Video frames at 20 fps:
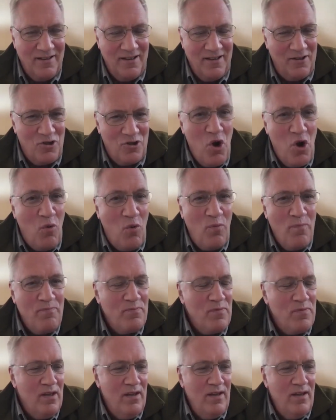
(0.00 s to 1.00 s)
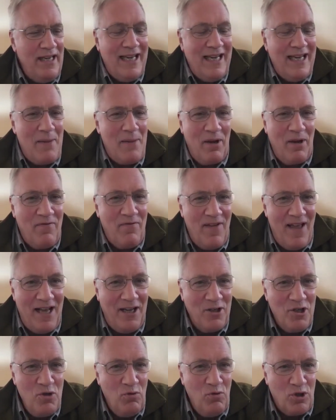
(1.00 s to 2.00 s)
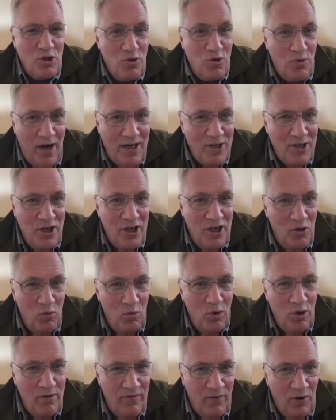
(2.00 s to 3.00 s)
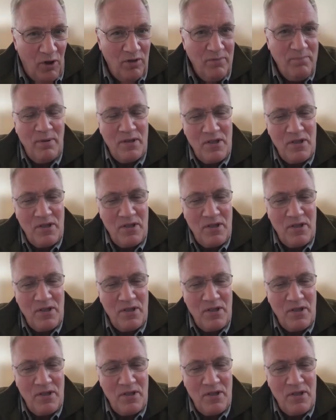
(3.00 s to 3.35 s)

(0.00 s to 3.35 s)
There's no economic value in trashing a wood vault,